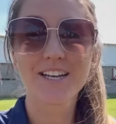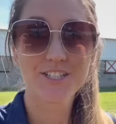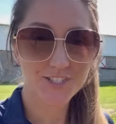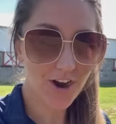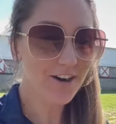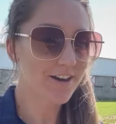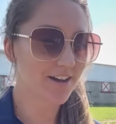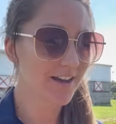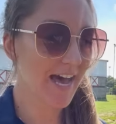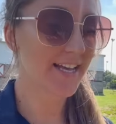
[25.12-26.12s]

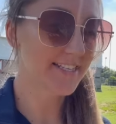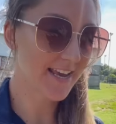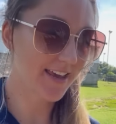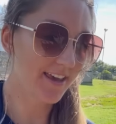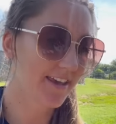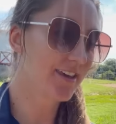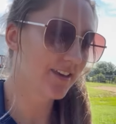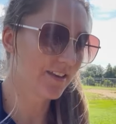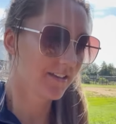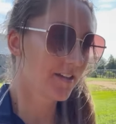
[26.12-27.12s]
Zara has a
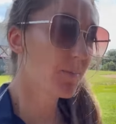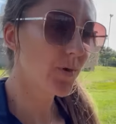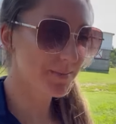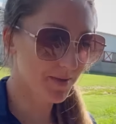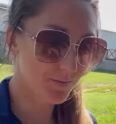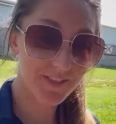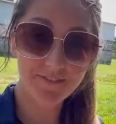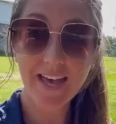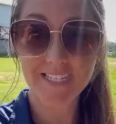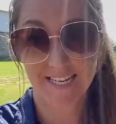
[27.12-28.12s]
appointment with the
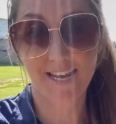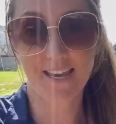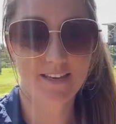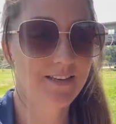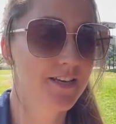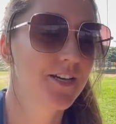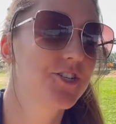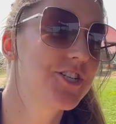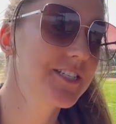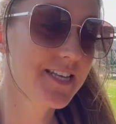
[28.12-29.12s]
vet today. She's